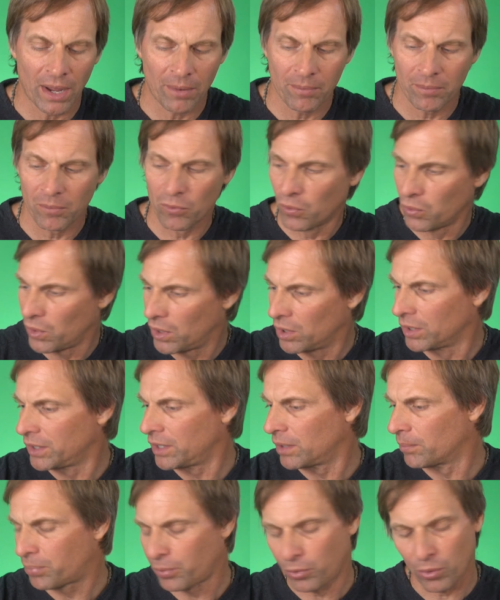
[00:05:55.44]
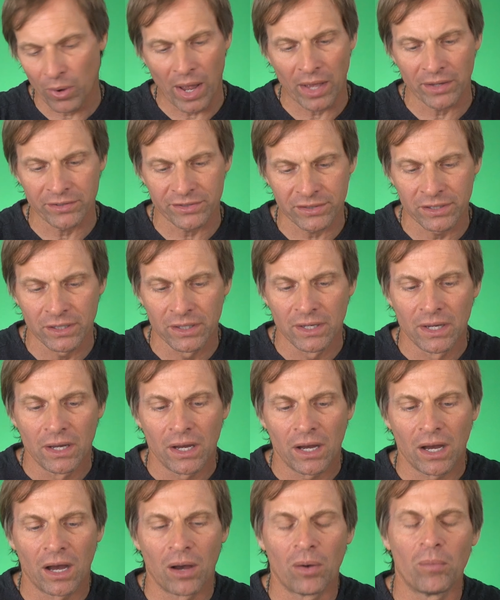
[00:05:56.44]
I'm really impressed
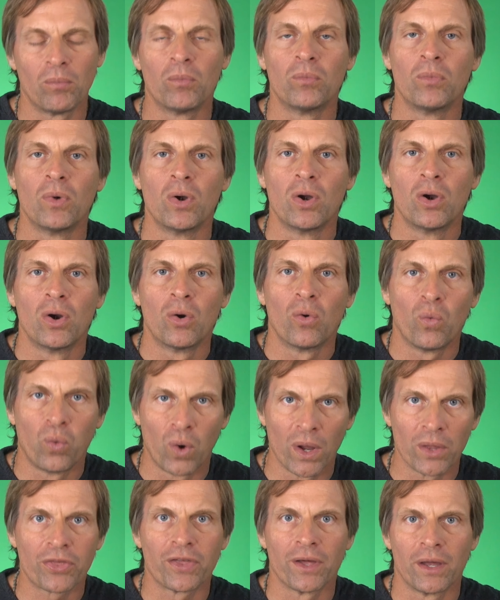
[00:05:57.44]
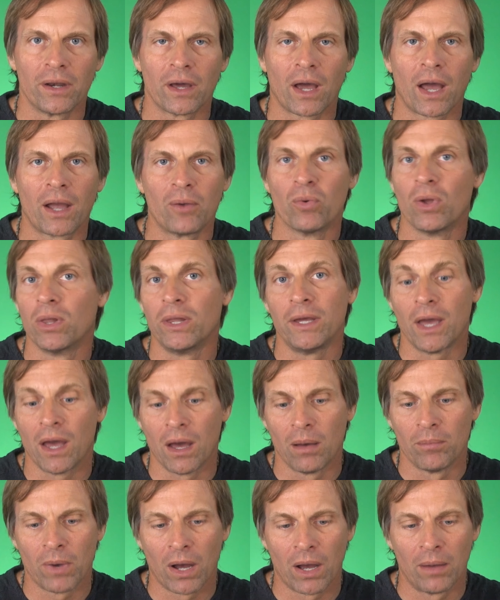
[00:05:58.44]
um, with it. I really
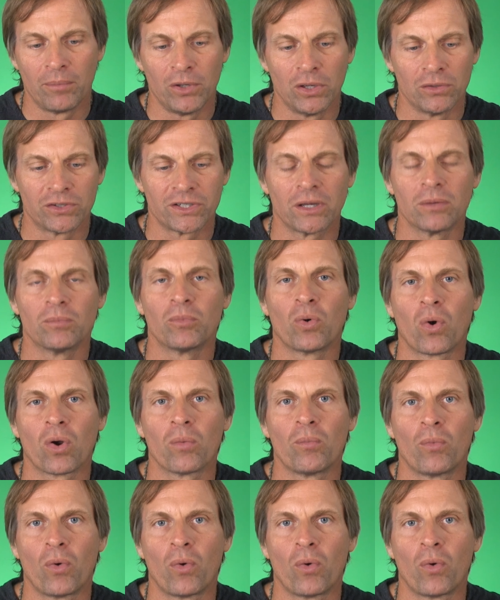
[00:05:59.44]
am. I'm using it more and